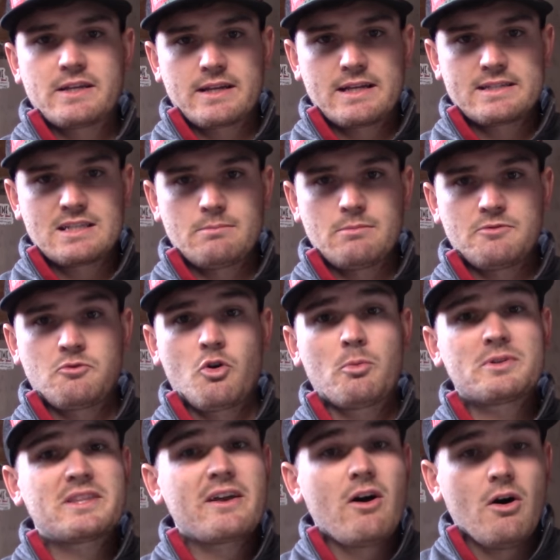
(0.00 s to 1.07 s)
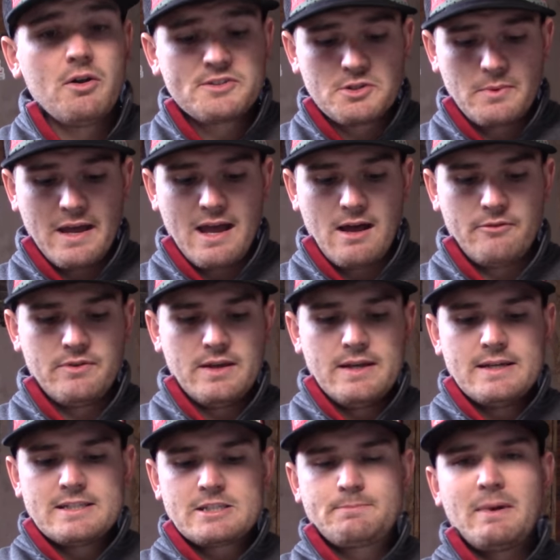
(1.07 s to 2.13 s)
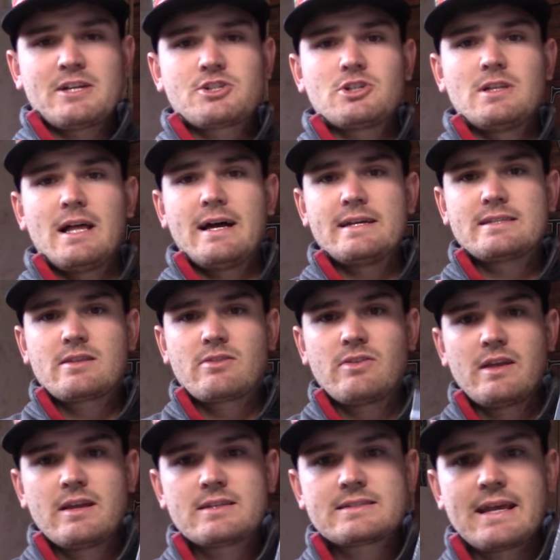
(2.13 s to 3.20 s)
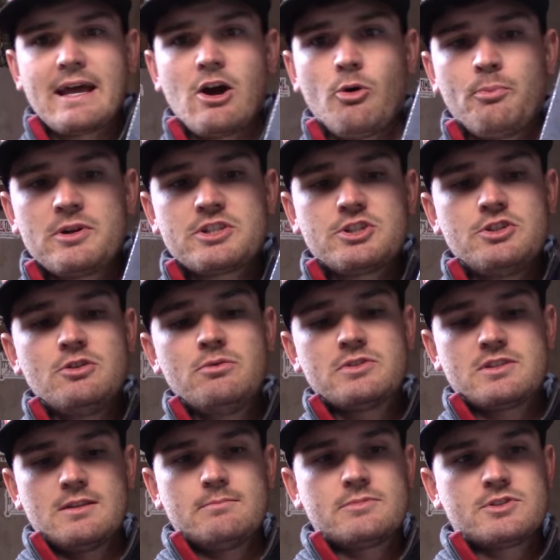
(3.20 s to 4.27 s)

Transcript: like I said before, but they also have specialized things to help us use them.